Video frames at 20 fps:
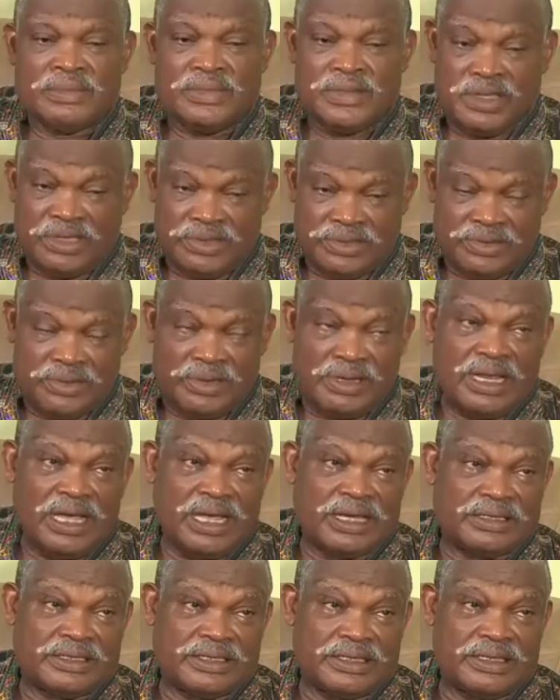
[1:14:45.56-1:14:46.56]
Just
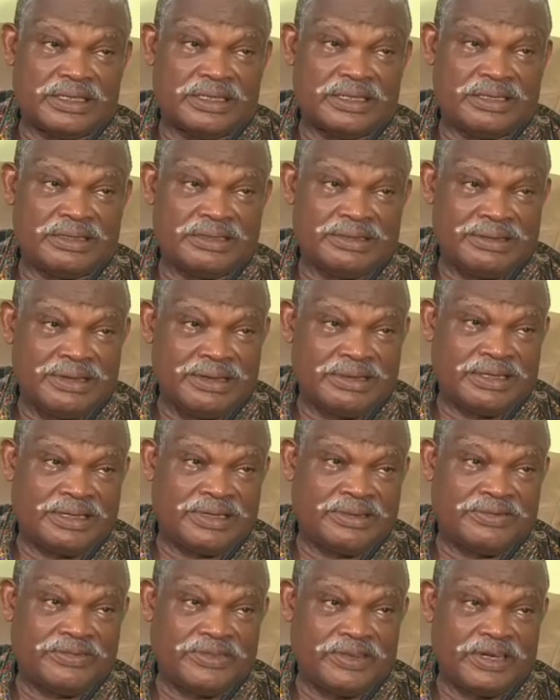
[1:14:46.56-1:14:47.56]
relax.
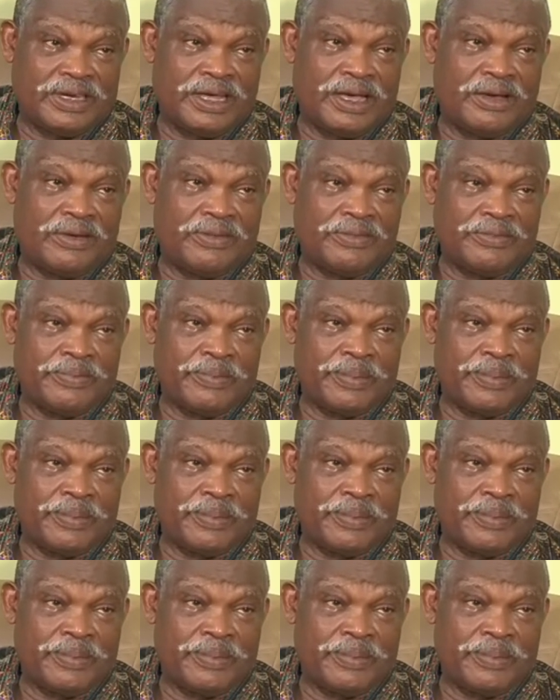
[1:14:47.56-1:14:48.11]
Nothing for now.